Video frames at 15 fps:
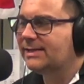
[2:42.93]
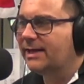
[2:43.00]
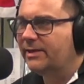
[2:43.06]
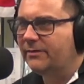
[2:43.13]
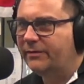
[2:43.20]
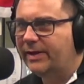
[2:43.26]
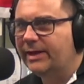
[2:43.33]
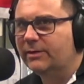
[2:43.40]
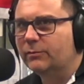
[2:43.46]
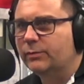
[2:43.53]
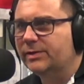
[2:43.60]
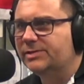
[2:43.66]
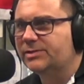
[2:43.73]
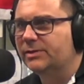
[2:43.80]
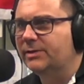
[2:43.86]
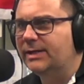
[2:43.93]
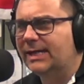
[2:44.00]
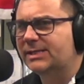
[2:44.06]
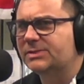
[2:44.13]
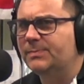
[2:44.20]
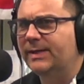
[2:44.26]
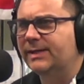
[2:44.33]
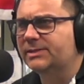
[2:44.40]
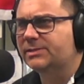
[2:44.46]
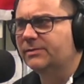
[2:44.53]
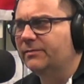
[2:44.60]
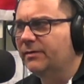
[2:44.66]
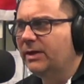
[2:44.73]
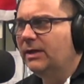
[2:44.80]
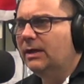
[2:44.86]
how they've handled with certain aspects
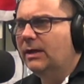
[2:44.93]
of,